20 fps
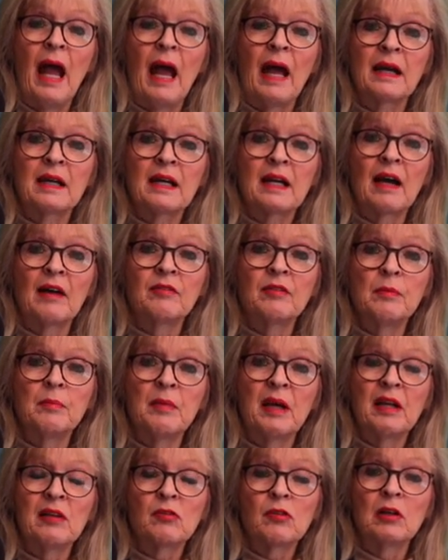and
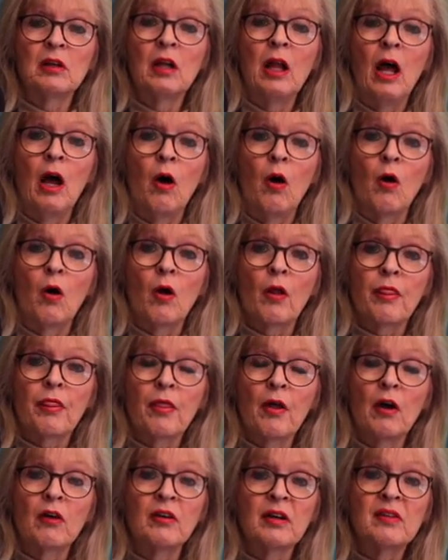governmental
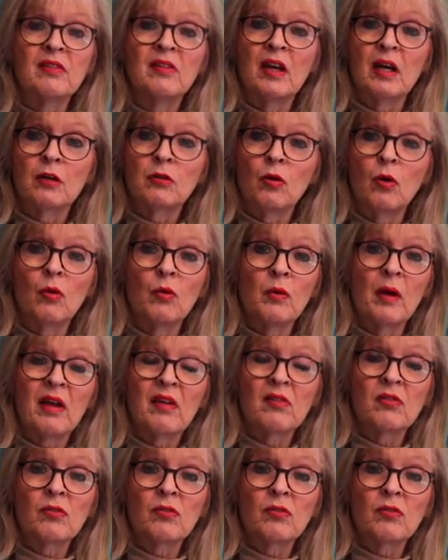authority. It always